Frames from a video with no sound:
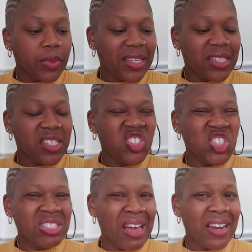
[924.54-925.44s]
this is
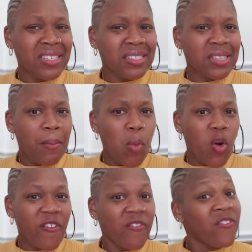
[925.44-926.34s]
just kind of some
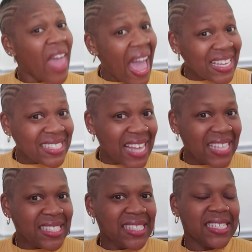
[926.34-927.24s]
more facts
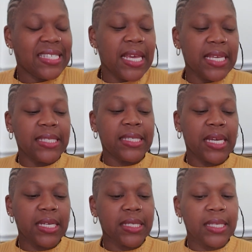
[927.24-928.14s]
and
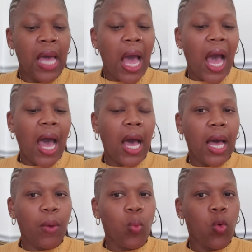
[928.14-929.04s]
statistics.
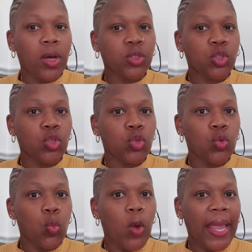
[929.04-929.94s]
I want to
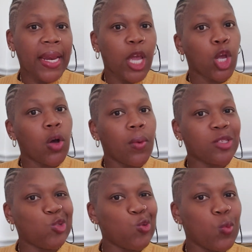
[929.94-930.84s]
wait and go
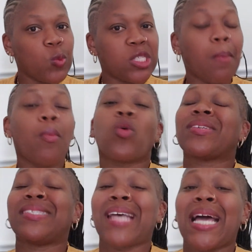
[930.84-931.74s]
into some
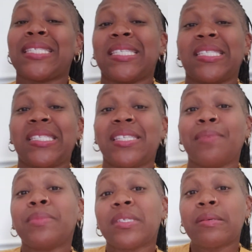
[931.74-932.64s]
more signs and
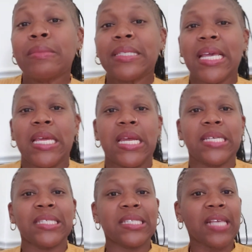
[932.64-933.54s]
symptoms in a
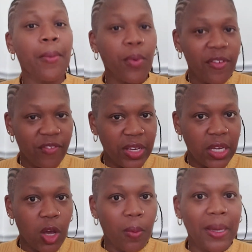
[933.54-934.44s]
separate
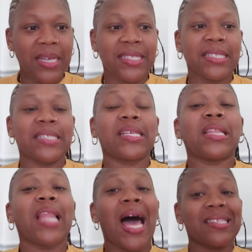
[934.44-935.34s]
video because this is a
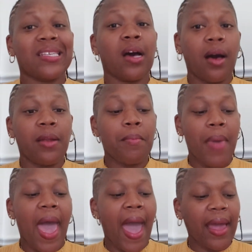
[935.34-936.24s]
lot to
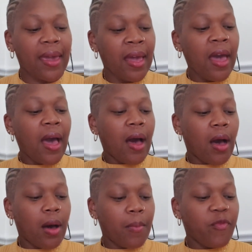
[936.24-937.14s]
unpack
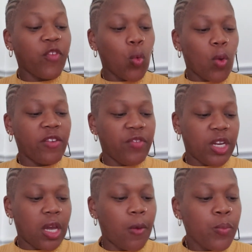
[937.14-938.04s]
for one
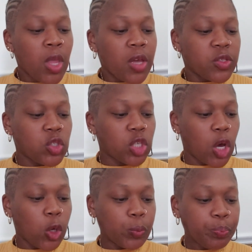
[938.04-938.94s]
video.
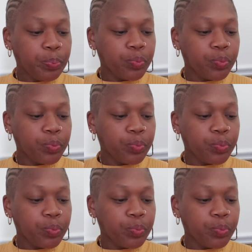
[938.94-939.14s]
So